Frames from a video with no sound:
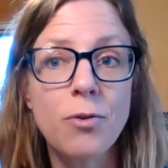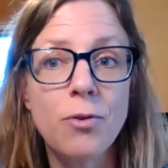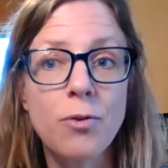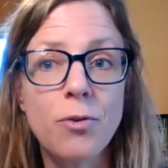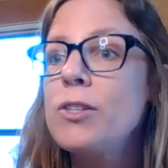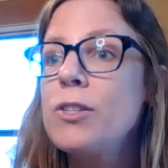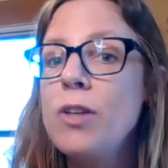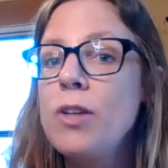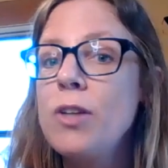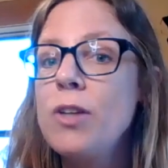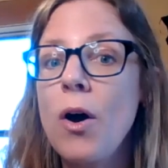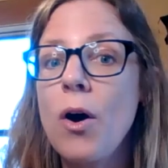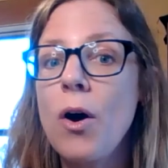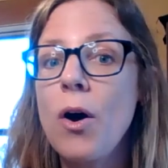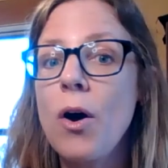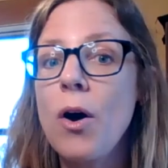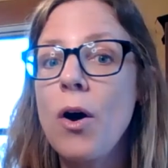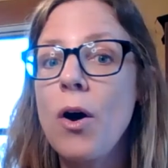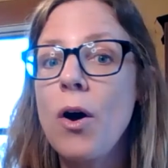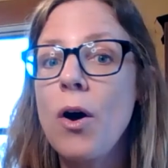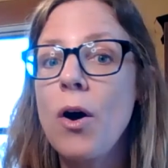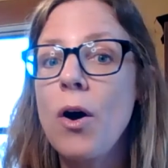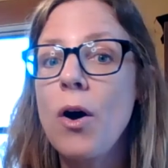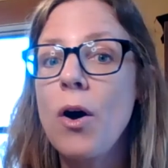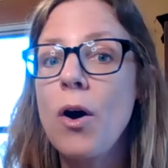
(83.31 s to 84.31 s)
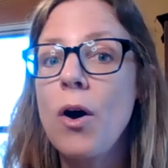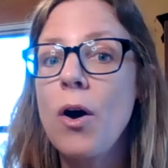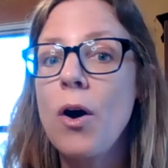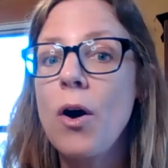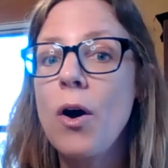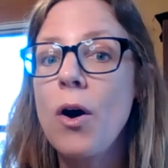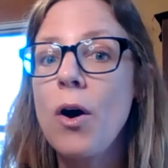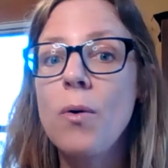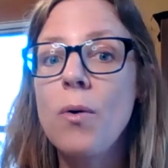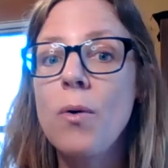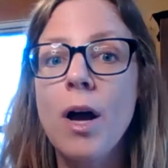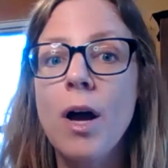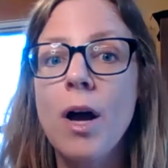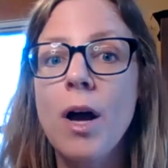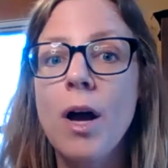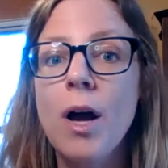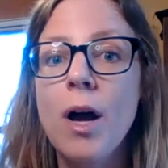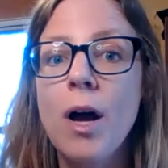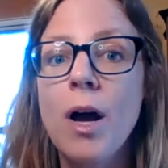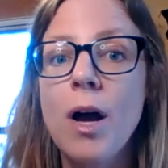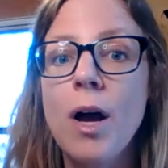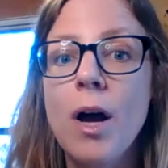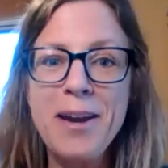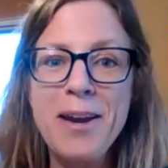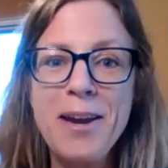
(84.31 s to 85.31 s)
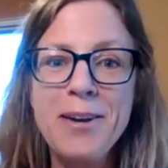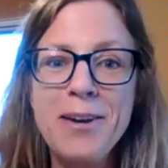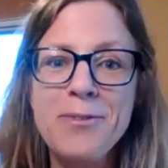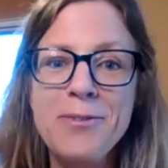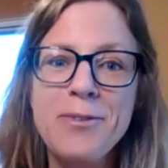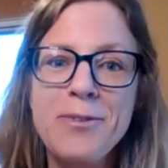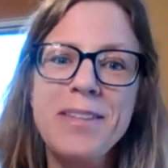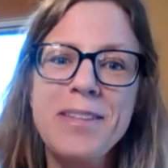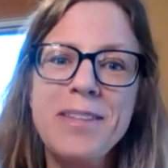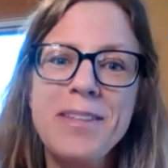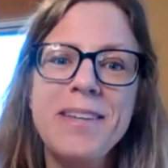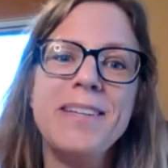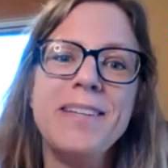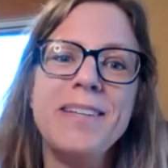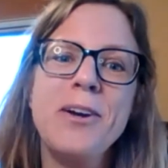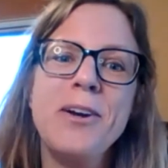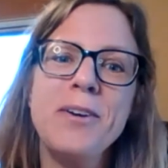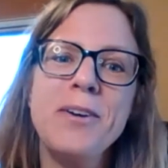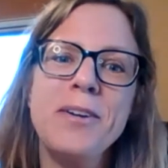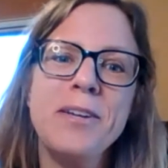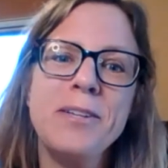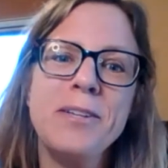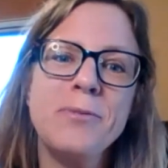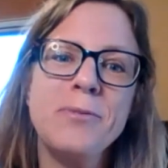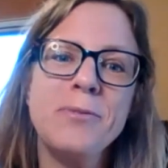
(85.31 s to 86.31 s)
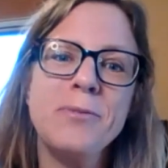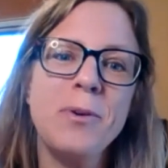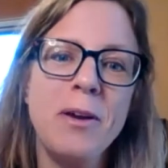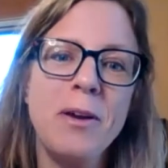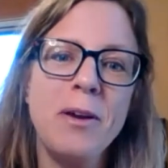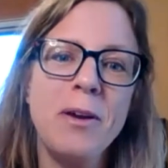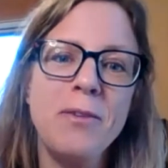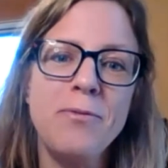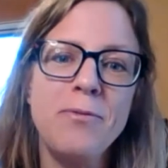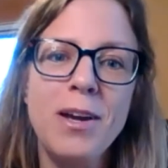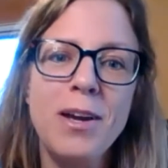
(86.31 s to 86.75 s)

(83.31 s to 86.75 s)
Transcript: So gardening. We're so excited for this.